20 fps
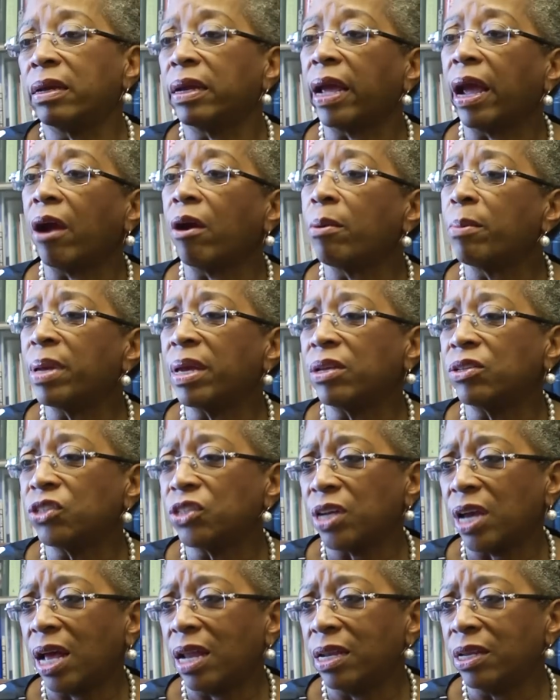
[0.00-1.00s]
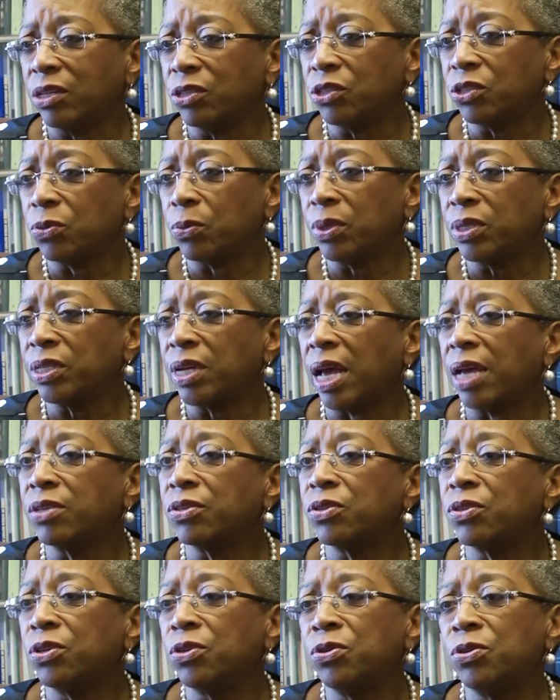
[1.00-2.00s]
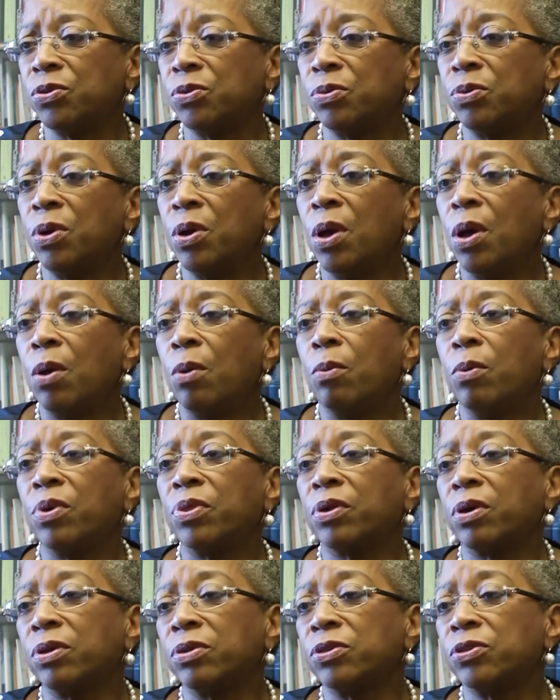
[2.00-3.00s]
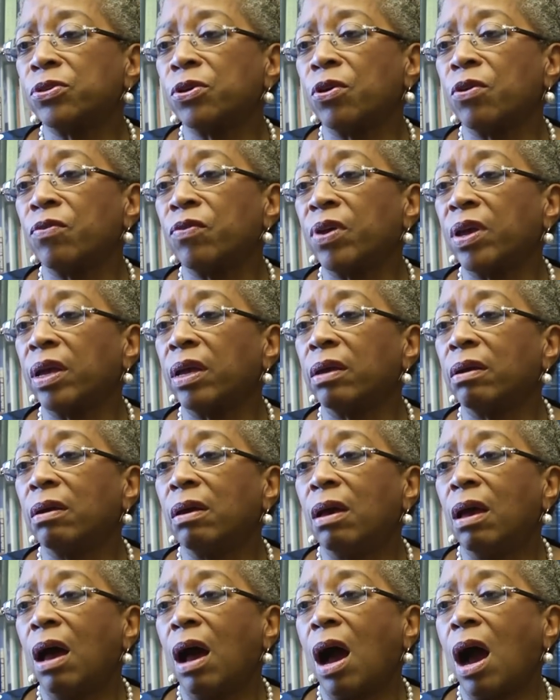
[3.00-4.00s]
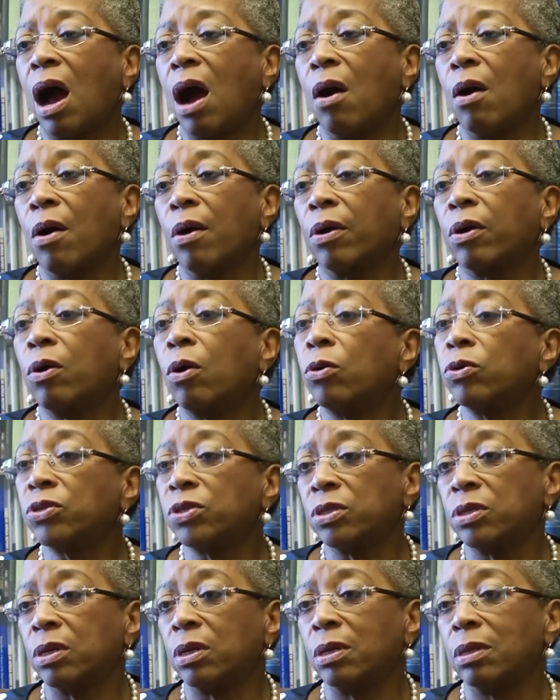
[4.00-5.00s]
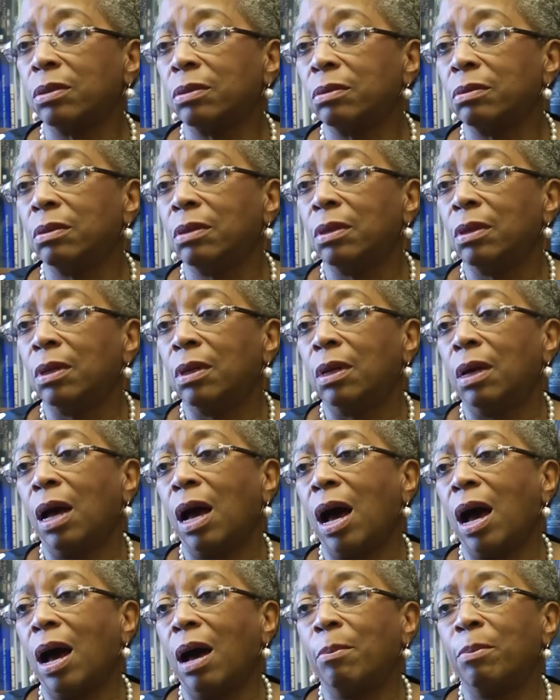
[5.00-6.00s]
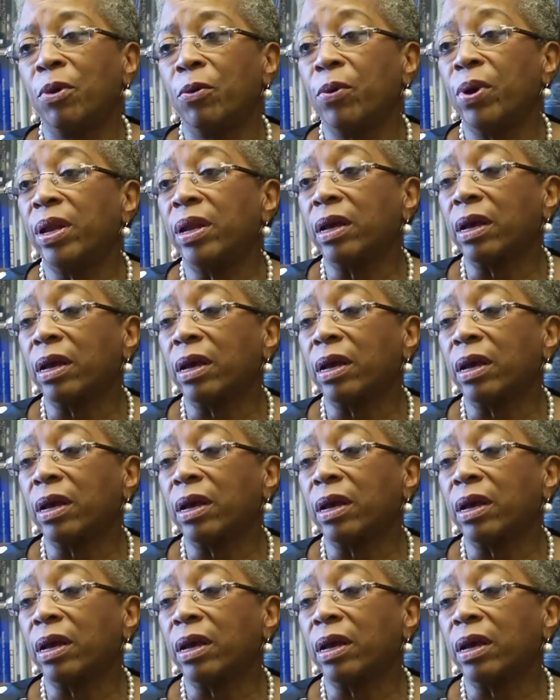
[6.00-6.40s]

Caribbean Challenge, which has to do with conserving our coastal marine